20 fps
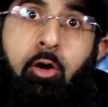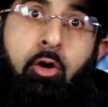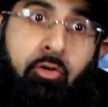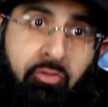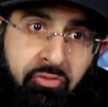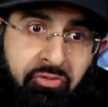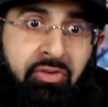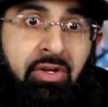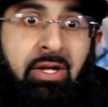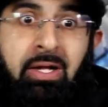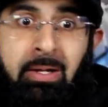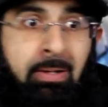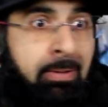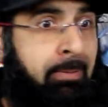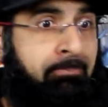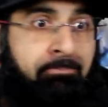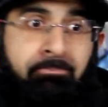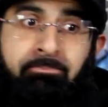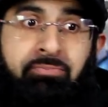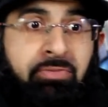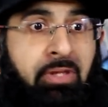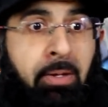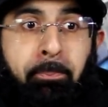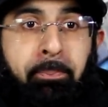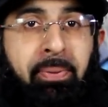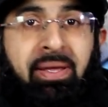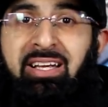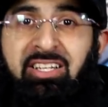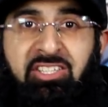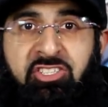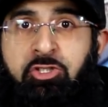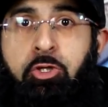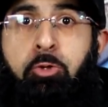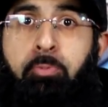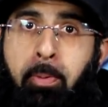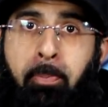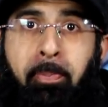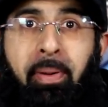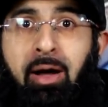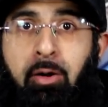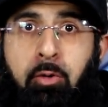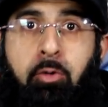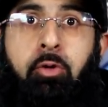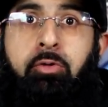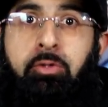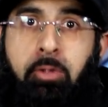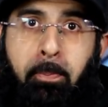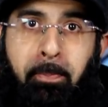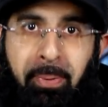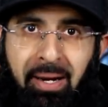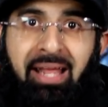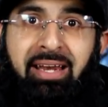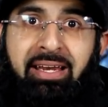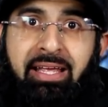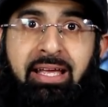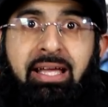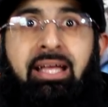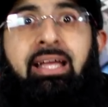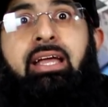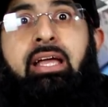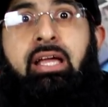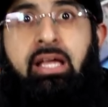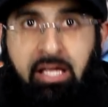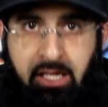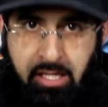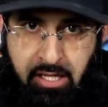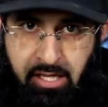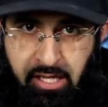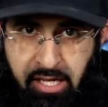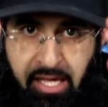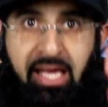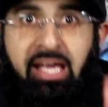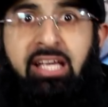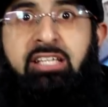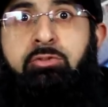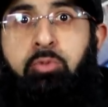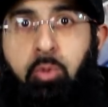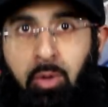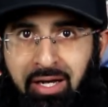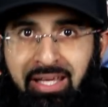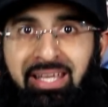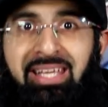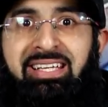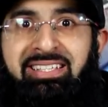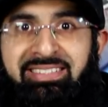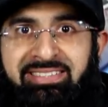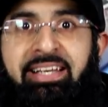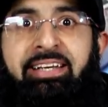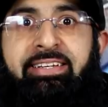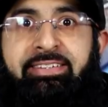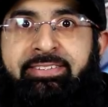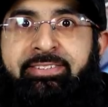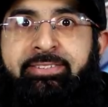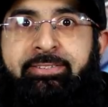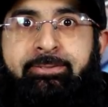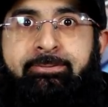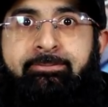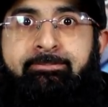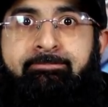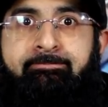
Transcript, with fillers: of the biggest superpower on the planet, here's what he says.